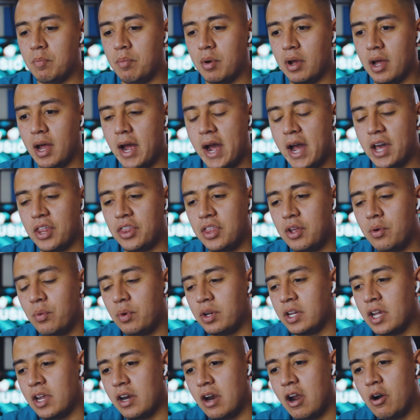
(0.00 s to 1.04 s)
But I think
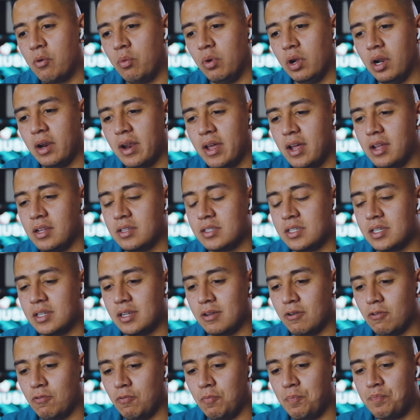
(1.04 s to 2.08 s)
we can all relate
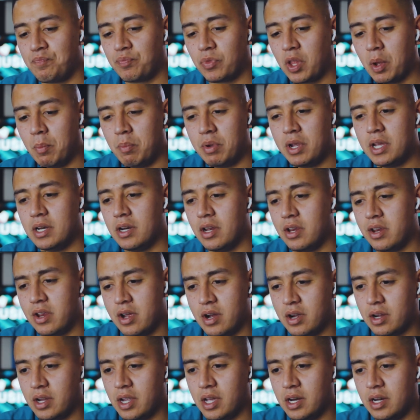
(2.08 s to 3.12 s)
to being a
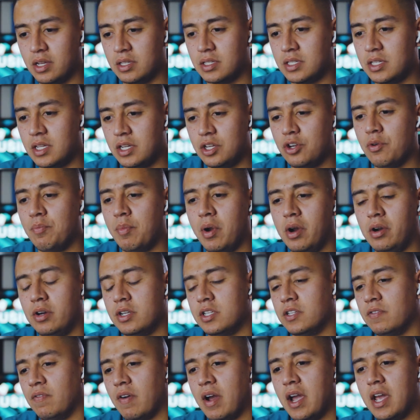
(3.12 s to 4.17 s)
youngin' and seeing your
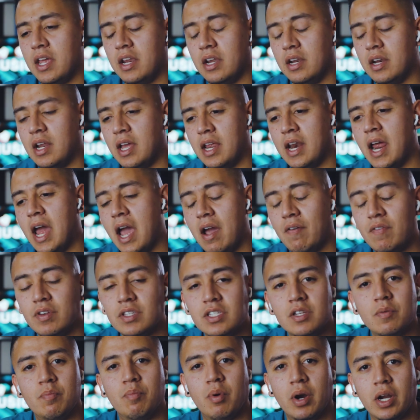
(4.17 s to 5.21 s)
parents fight and having
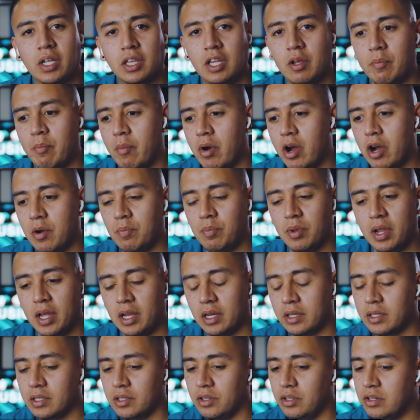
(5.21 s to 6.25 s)
to break them up.
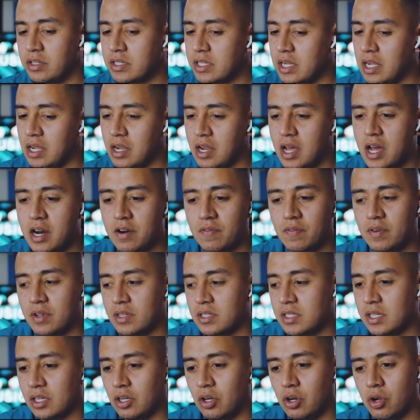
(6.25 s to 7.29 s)
Like, there's a lot of
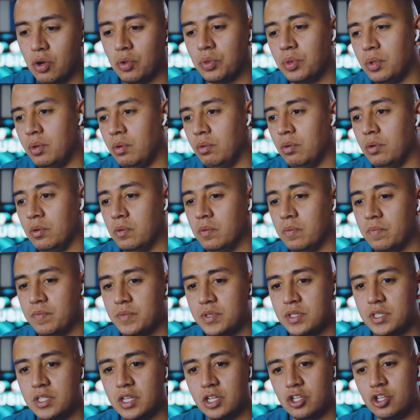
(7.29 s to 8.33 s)
us that go through
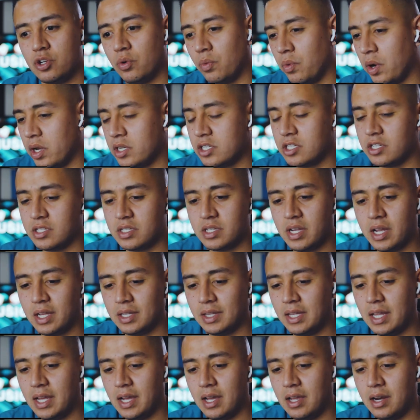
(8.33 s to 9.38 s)
situations
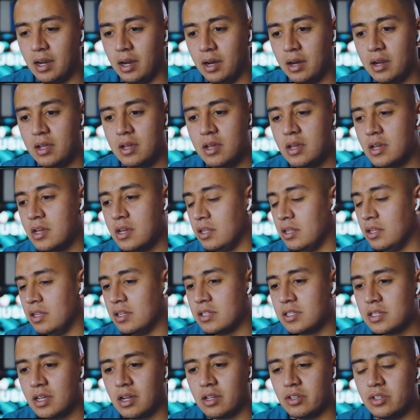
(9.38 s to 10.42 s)
like that, and
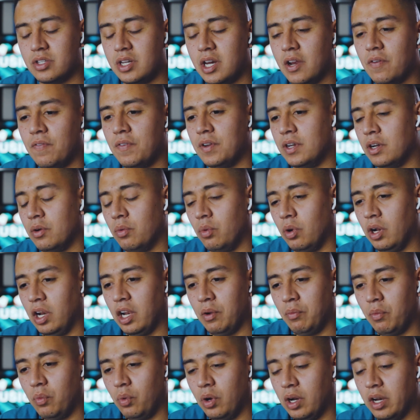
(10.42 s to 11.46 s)
this song's
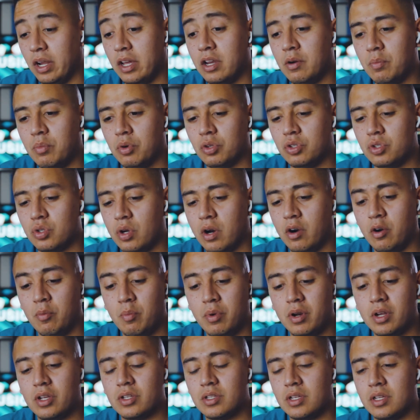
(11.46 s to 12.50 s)
definitely relatable to
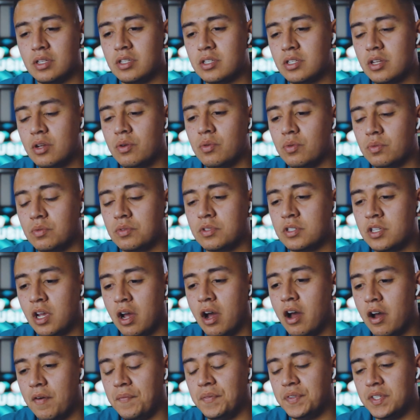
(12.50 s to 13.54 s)
everybody. It's so
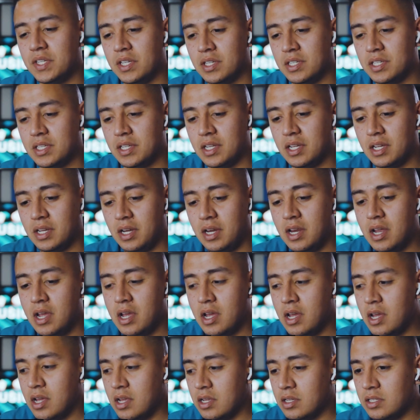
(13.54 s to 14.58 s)
tough to see
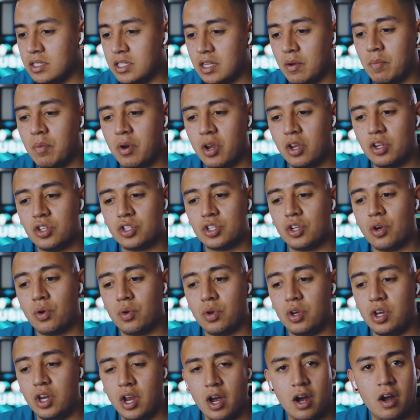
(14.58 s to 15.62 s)
somebody
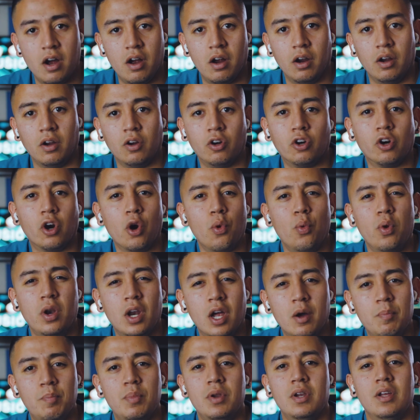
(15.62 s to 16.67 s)
so young
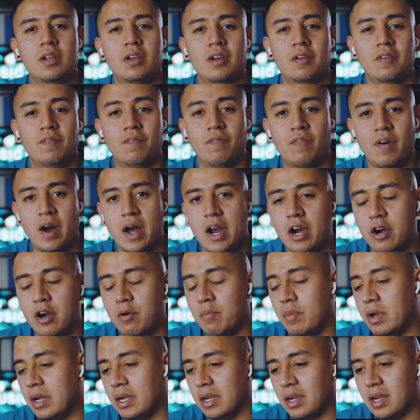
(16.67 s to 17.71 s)
growing up in an
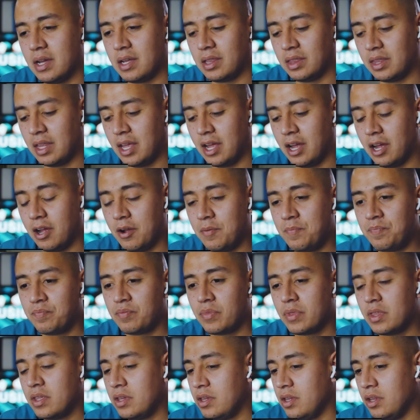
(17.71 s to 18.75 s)
environment like that,
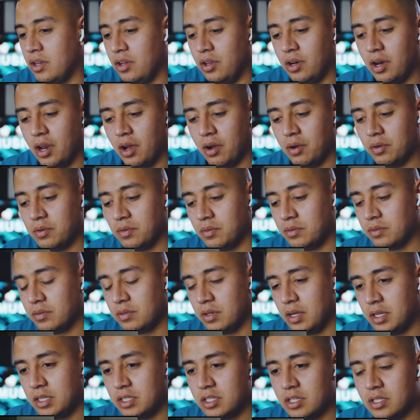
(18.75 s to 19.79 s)
you know?
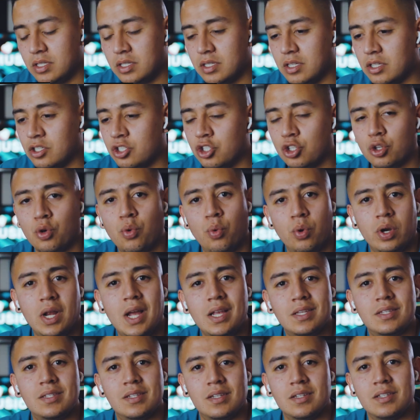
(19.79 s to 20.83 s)
It
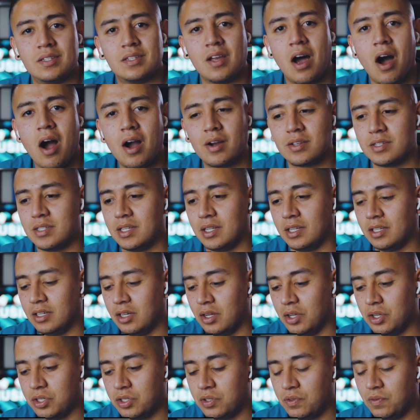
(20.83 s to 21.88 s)
creates this
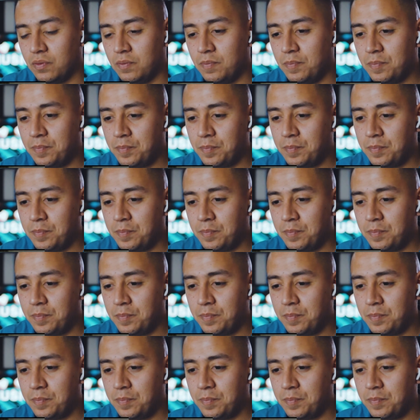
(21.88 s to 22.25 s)
toxicness.